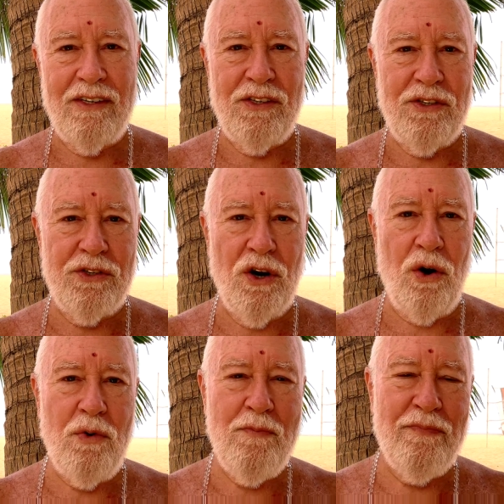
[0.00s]

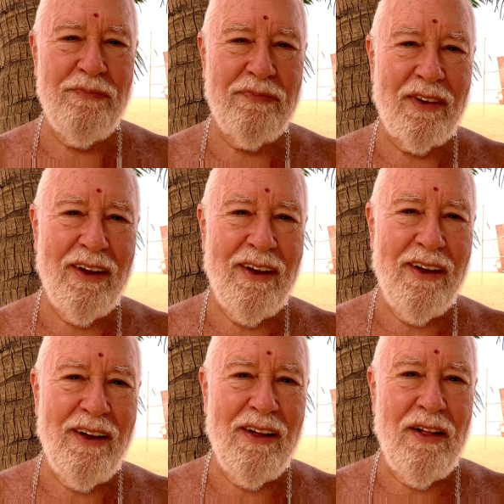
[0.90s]
So,
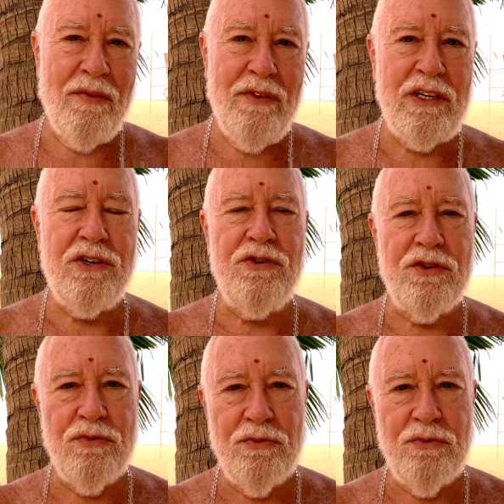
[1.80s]
this is the